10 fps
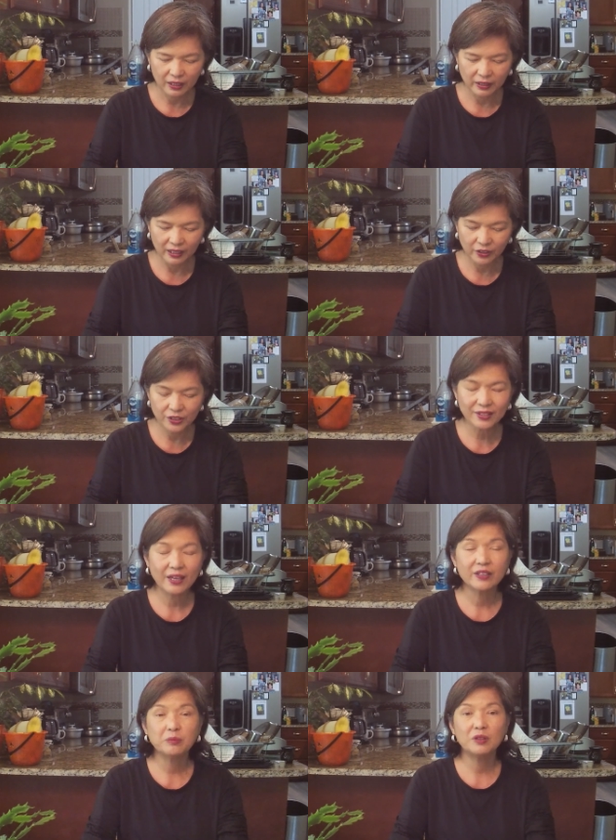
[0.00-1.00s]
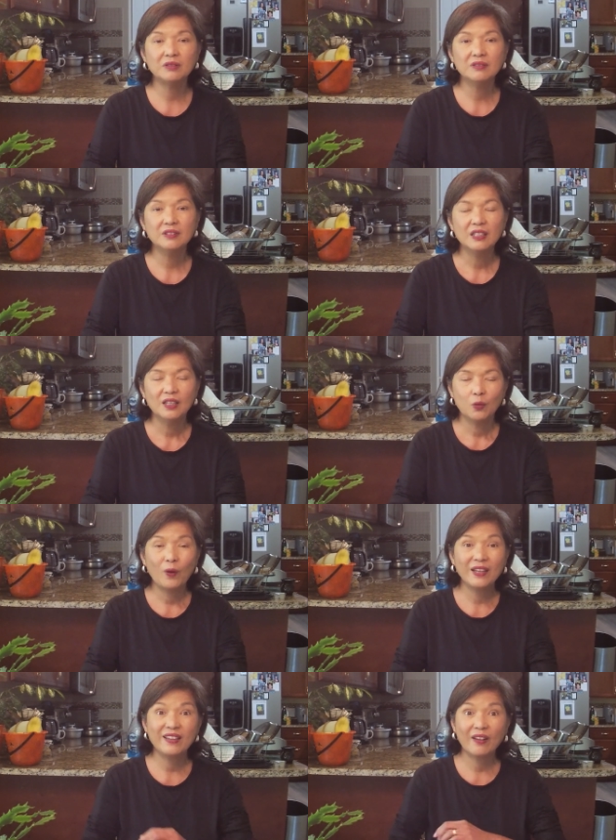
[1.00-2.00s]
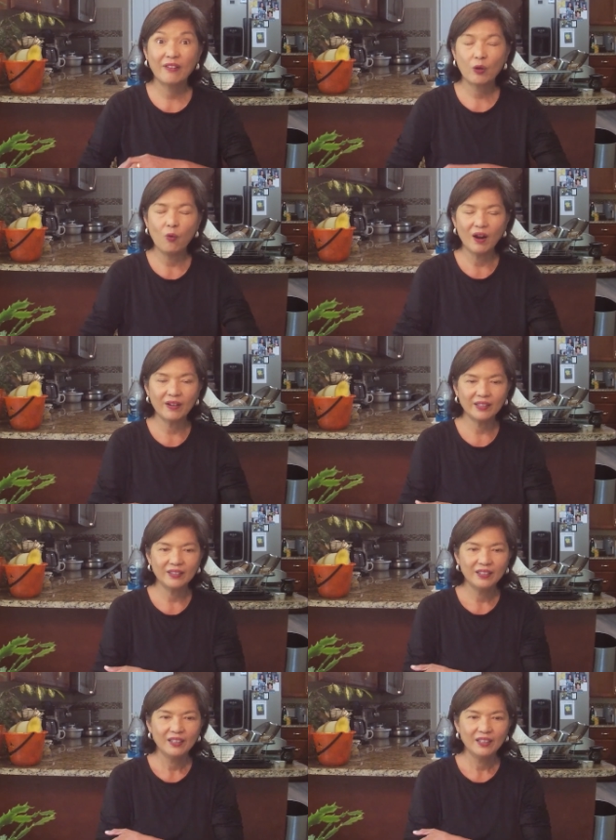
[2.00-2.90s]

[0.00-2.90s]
kind of understandable why they require it.